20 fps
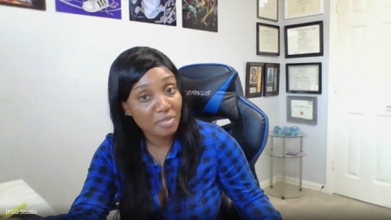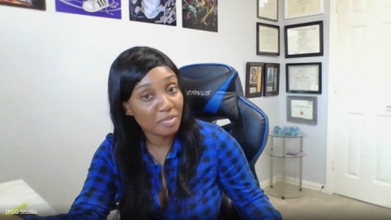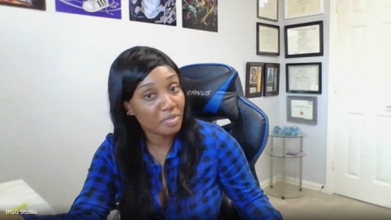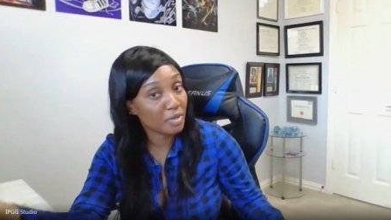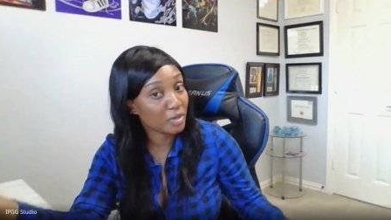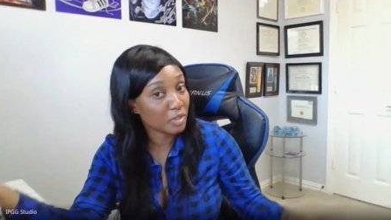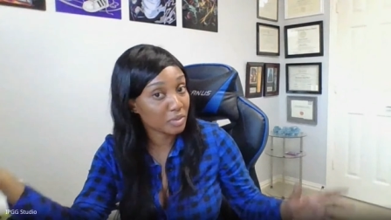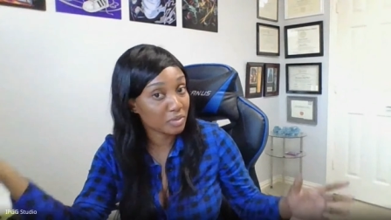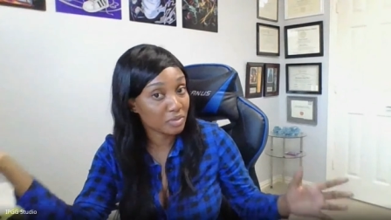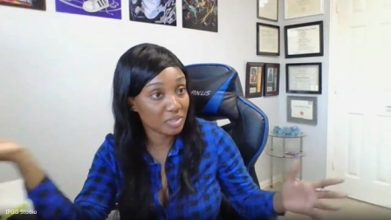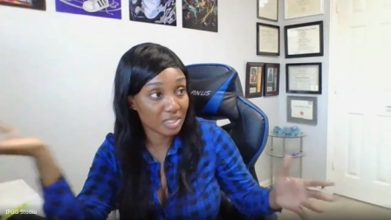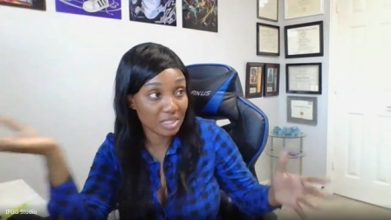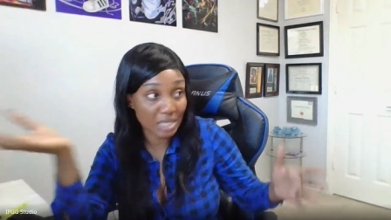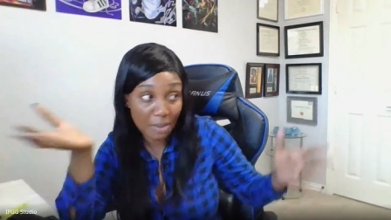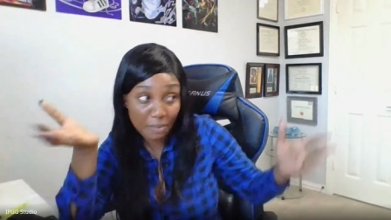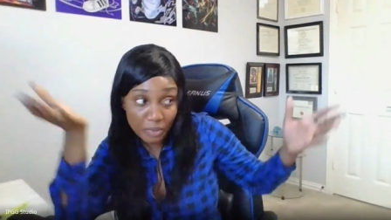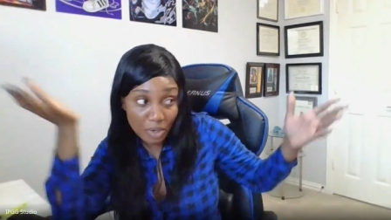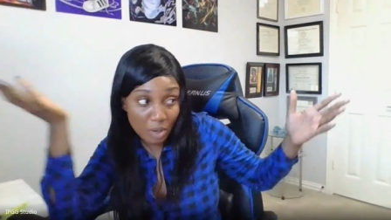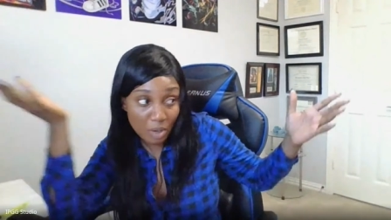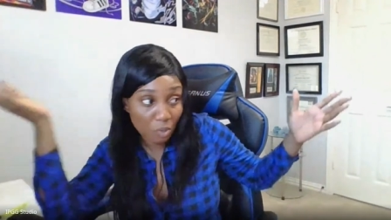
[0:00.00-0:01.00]
their
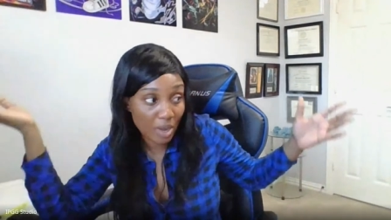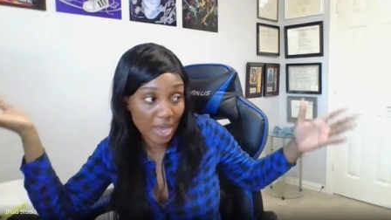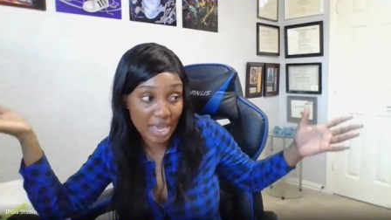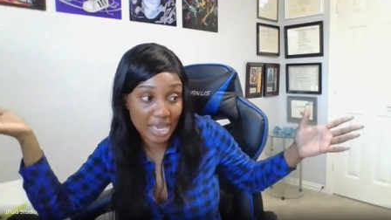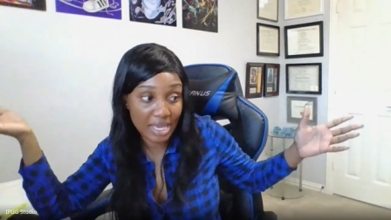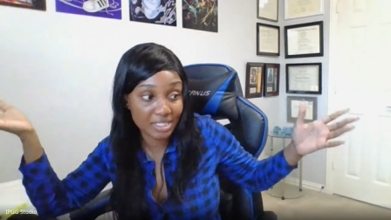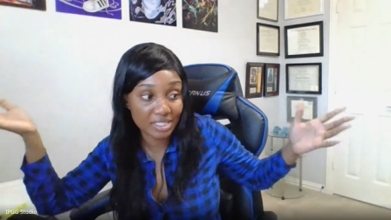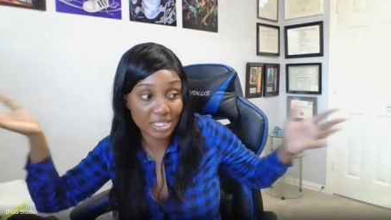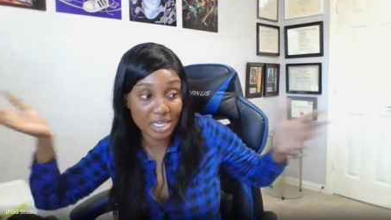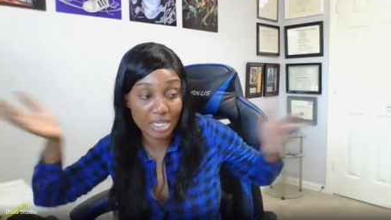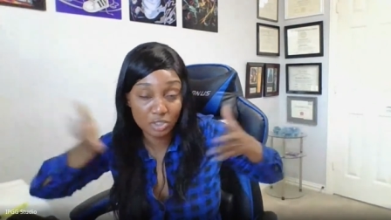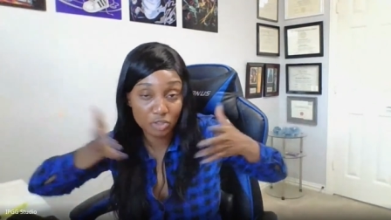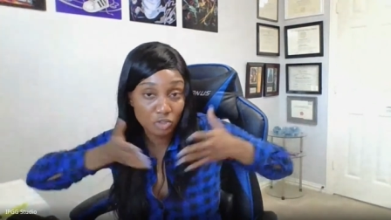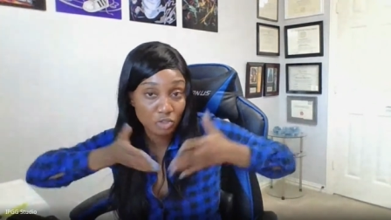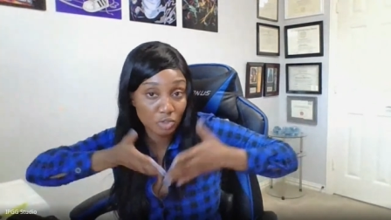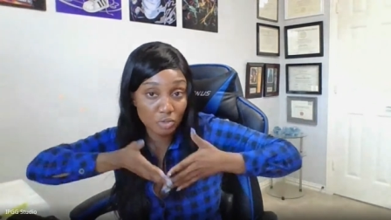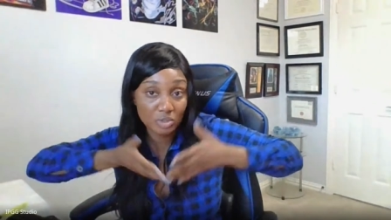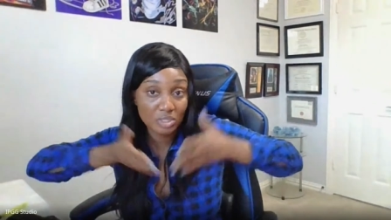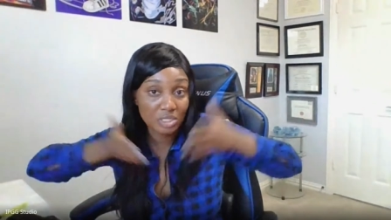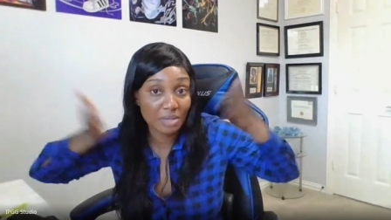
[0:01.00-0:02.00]
separate ways and
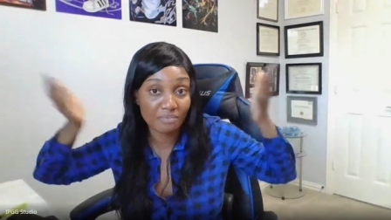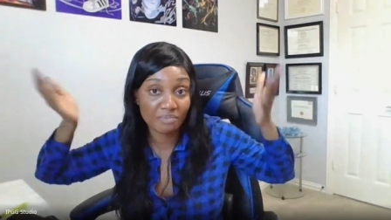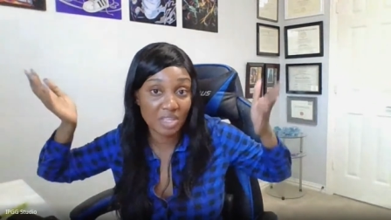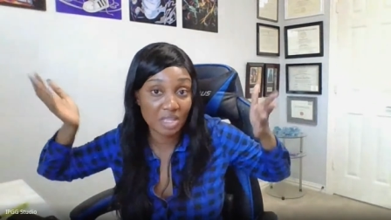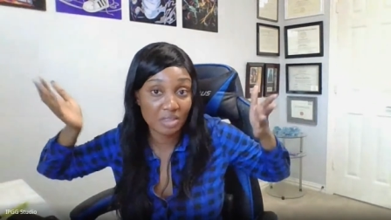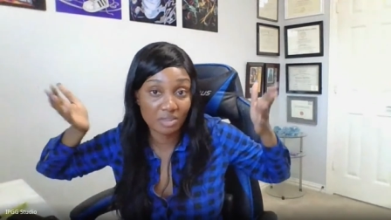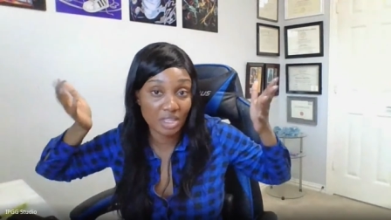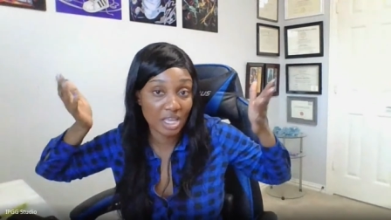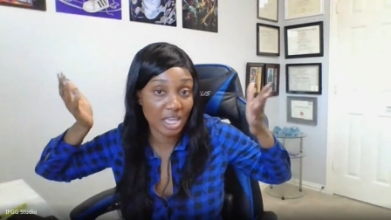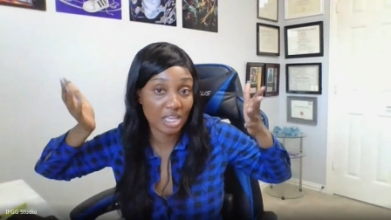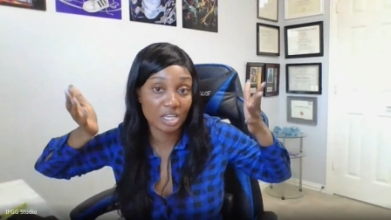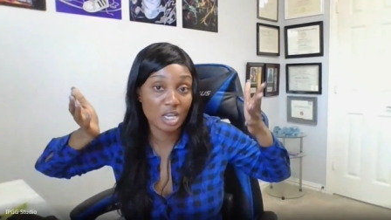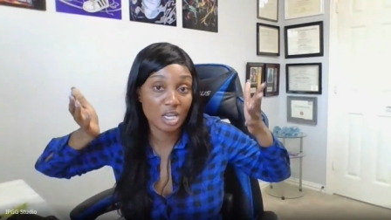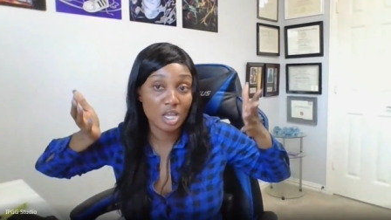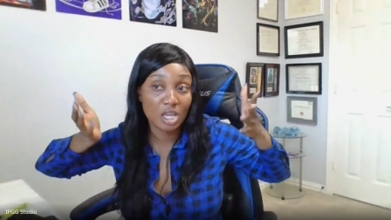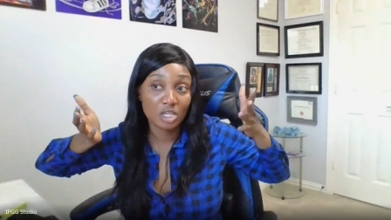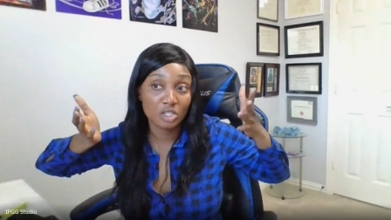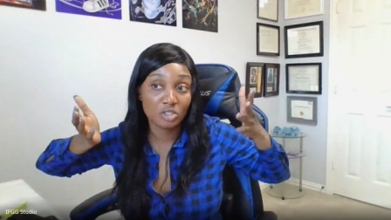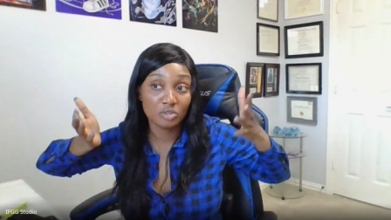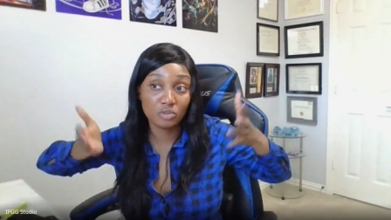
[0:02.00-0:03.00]
do something that
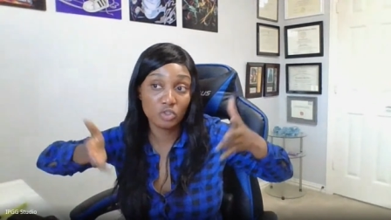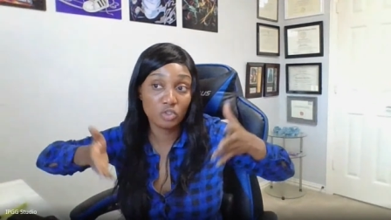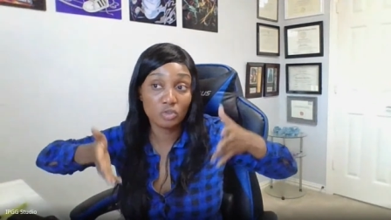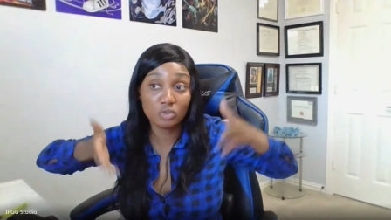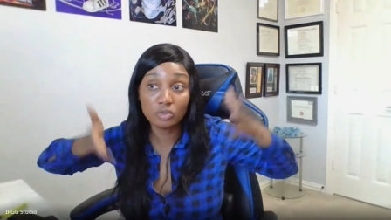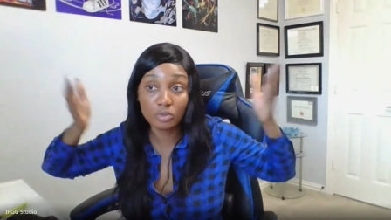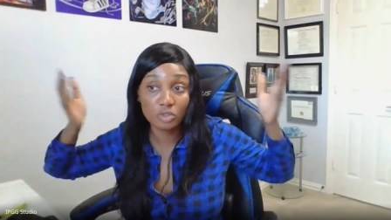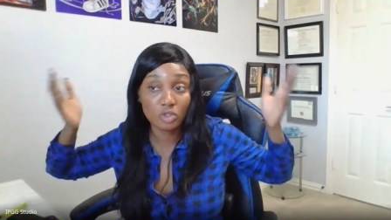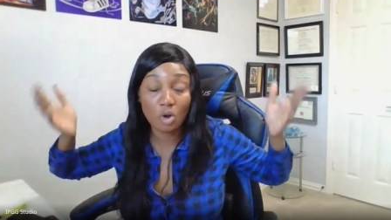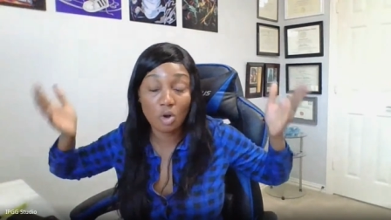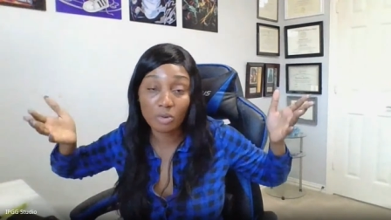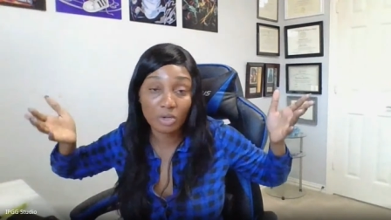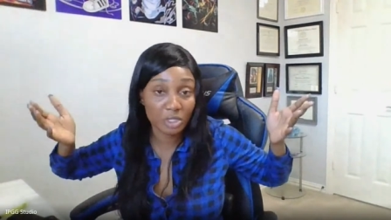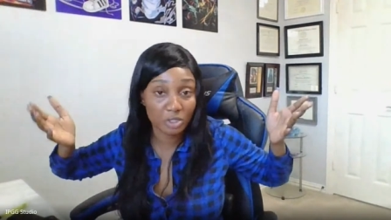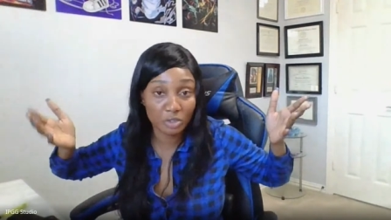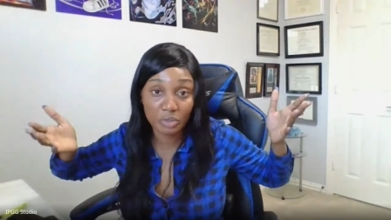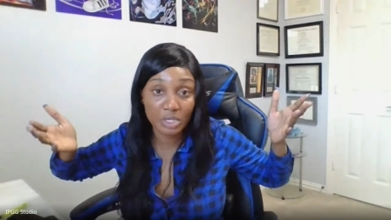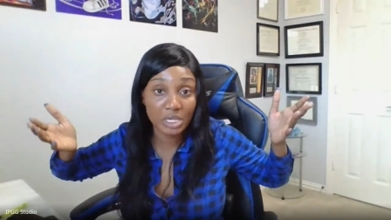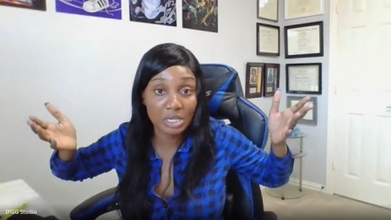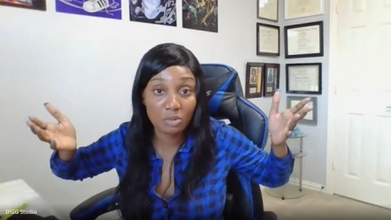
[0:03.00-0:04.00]
you don't
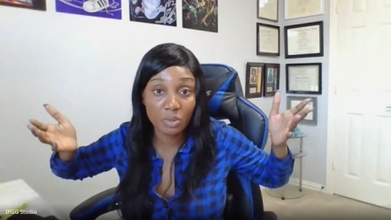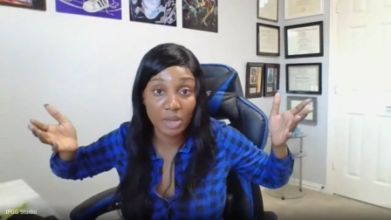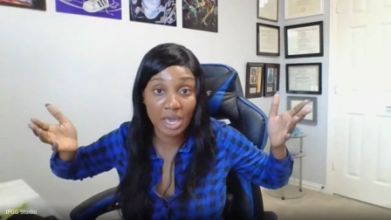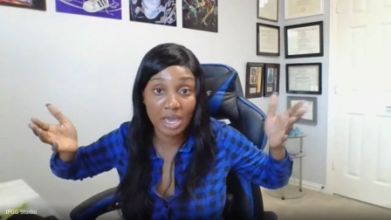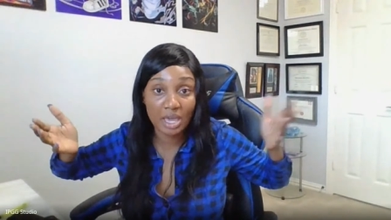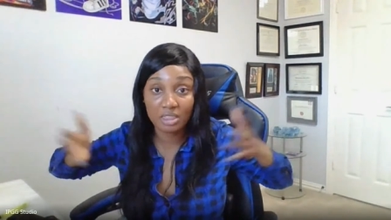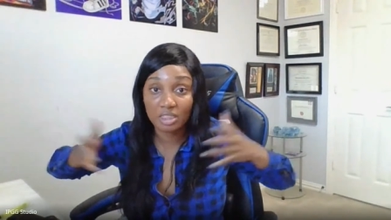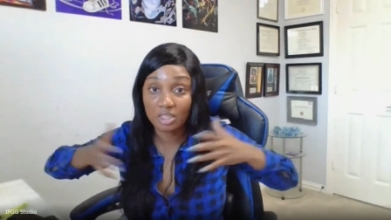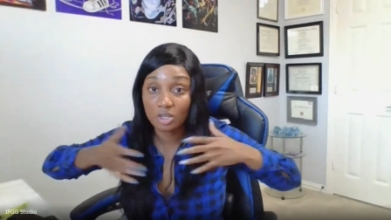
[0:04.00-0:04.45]
agree with,